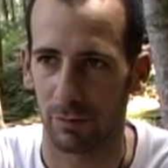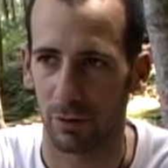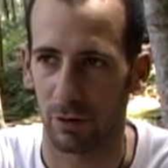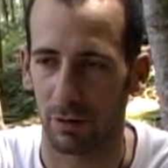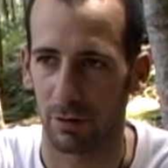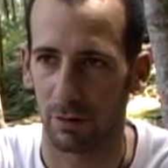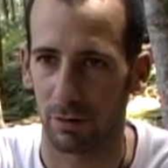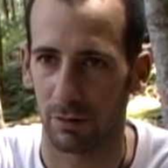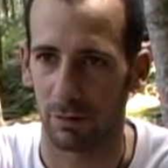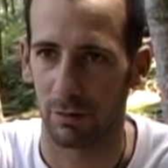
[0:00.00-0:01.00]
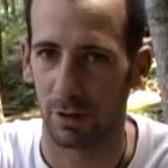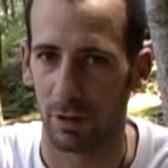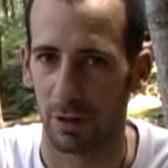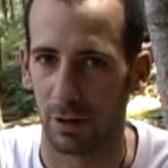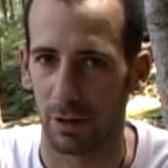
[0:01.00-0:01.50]
till
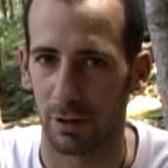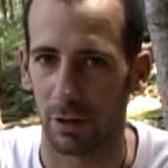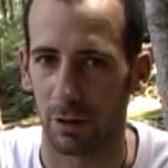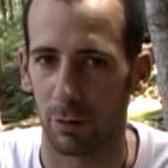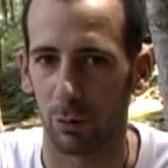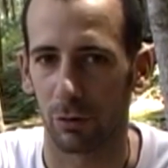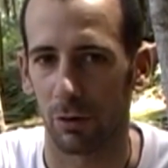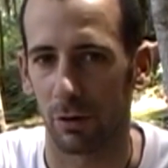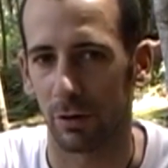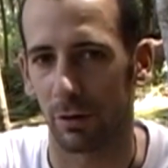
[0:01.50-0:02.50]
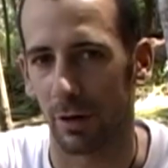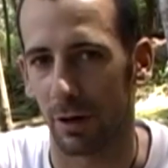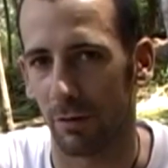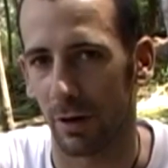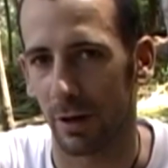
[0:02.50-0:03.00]
then Luxor in the
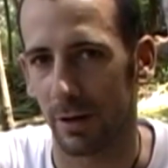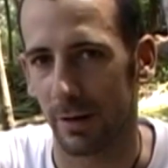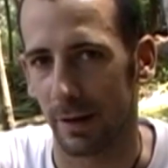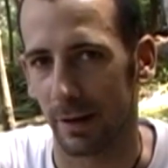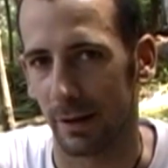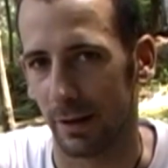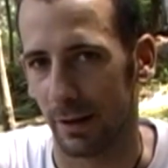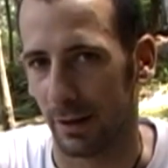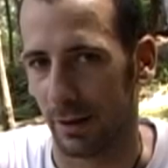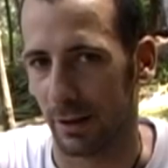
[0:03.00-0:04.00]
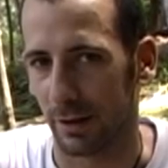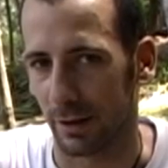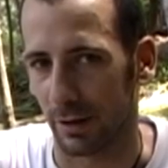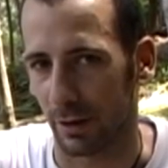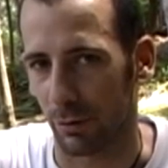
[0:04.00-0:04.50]
Nile Valley. And
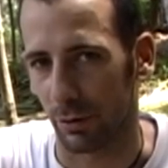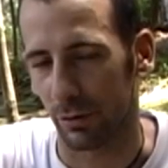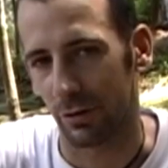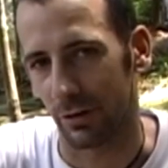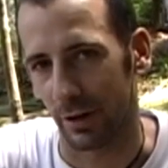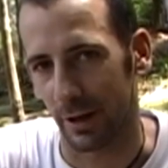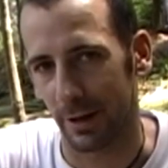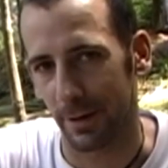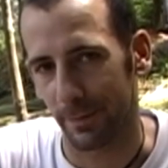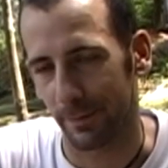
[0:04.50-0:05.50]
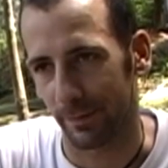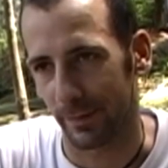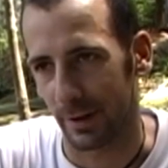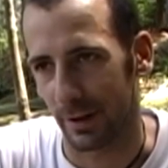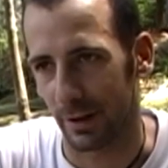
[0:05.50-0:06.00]
then I crossed Sinai,
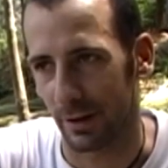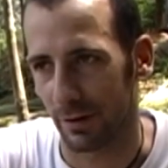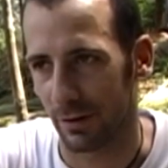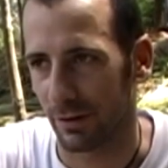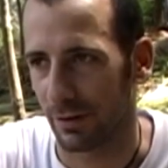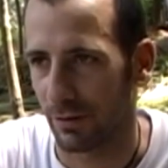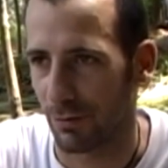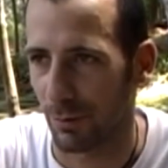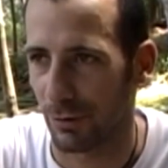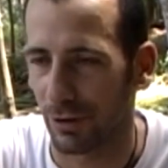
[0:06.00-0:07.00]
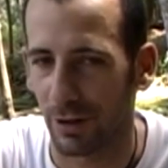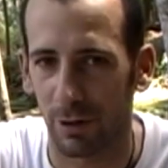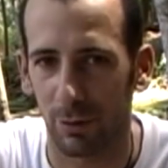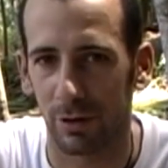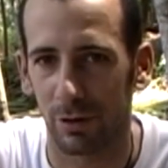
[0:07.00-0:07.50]
and from Sinai I
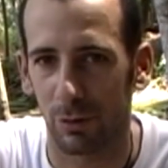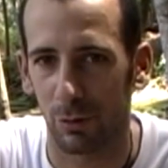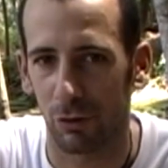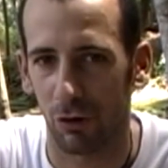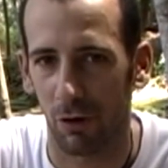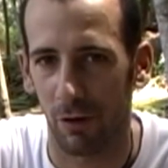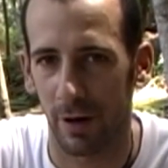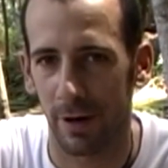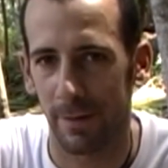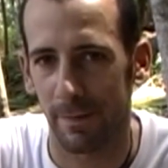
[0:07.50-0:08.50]
went to Jordan,